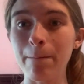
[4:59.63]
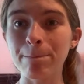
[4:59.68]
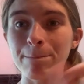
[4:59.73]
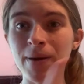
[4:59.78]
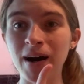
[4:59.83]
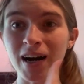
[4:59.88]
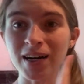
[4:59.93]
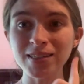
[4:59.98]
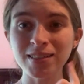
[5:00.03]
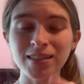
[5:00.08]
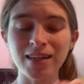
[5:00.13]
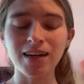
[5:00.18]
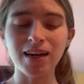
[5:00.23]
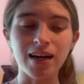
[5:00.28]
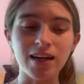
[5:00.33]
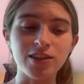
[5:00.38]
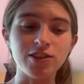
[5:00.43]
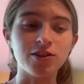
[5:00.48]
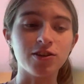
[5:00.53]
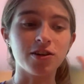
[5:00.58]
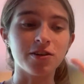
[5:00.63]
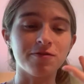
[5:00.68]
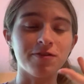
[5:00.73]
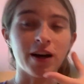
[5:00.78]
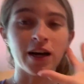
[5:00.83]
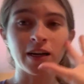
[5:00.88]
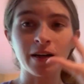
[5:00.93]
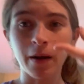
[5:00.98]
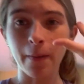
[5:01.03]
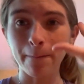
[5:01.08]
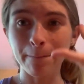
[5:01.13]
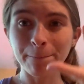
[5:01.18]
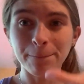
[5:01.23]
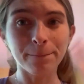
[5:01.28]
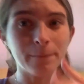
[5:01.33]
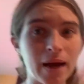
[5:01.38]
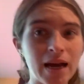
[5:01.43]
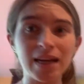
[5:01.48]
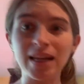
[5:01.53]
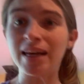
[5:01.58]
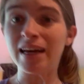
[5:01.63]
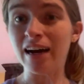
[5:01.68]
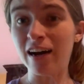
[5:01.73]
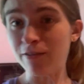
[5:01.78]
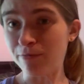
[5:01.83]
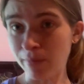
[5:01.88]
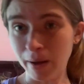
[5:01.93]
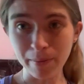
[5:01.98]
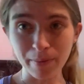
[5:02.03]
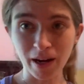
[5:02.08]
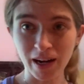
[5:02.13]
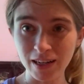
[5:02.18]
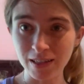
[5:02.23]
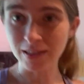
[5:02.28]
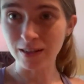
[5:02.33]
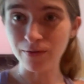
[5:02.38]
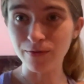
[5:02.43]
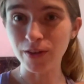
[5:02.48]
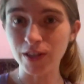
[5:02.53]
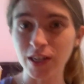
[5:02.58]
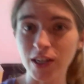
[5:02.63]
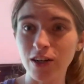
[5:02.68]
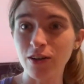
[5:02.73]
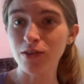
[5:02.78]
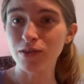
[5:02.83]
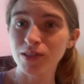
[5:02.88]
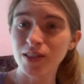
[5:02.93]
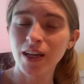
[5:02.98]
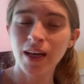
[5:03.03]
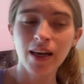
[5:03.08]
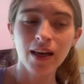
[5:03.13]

pasta, and you can find many of my pasta videos,